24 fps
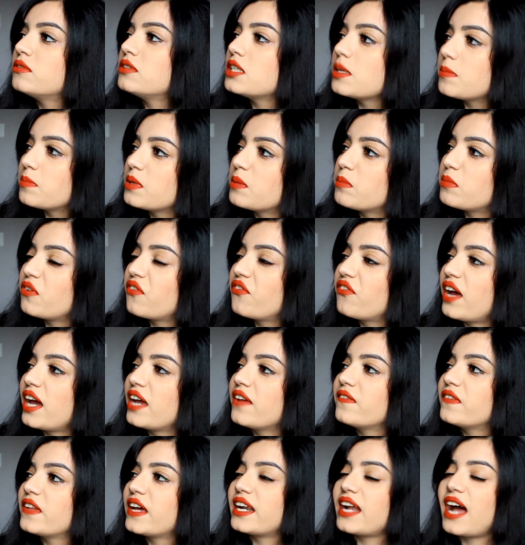Tip number
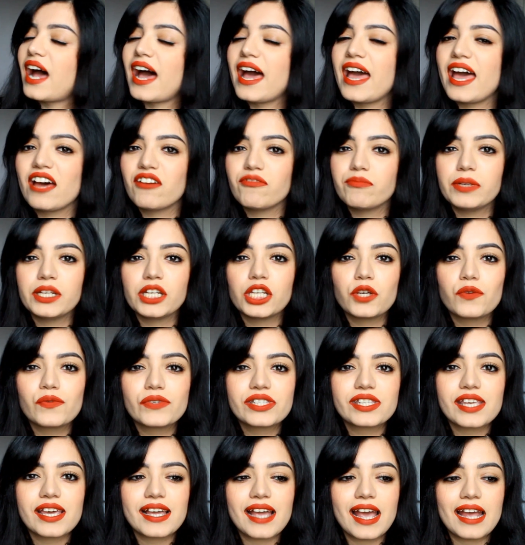5 that I have been
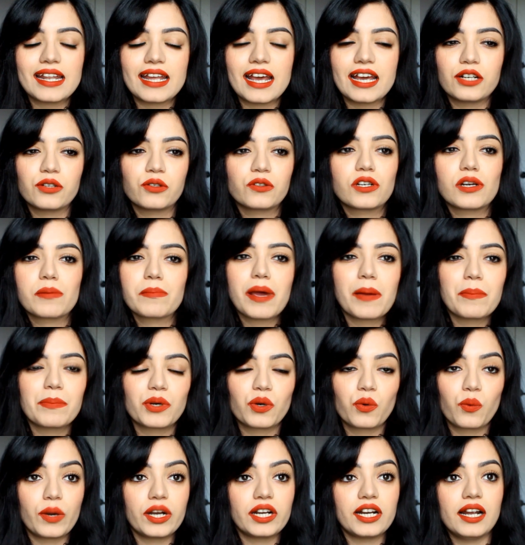using, and I don't
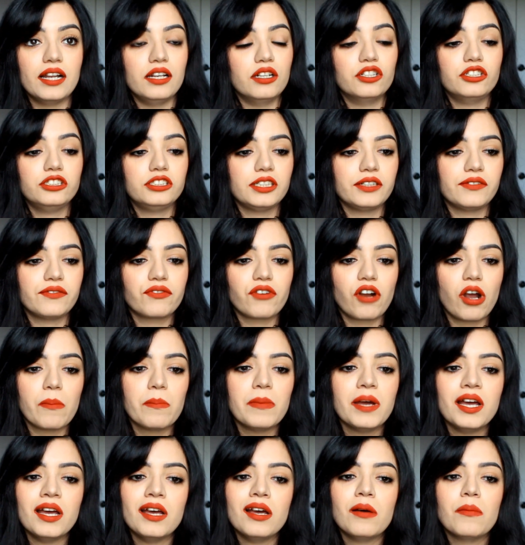remember where I learned it
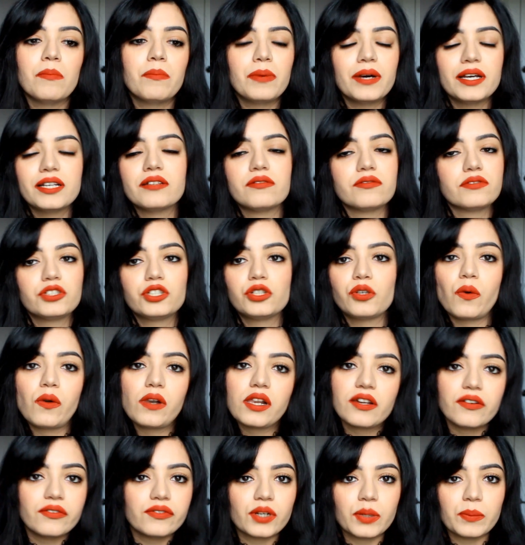from, but
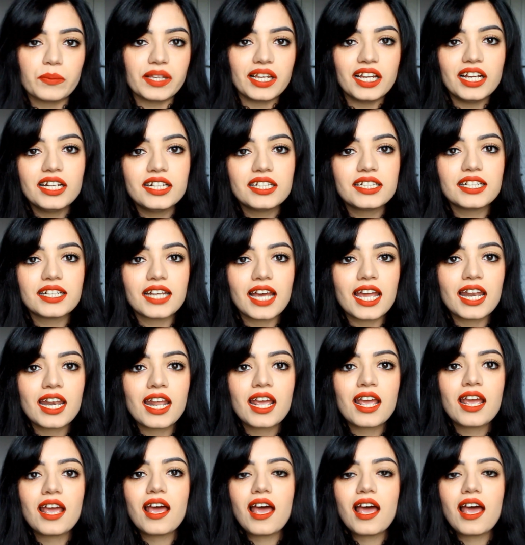surely from the internet,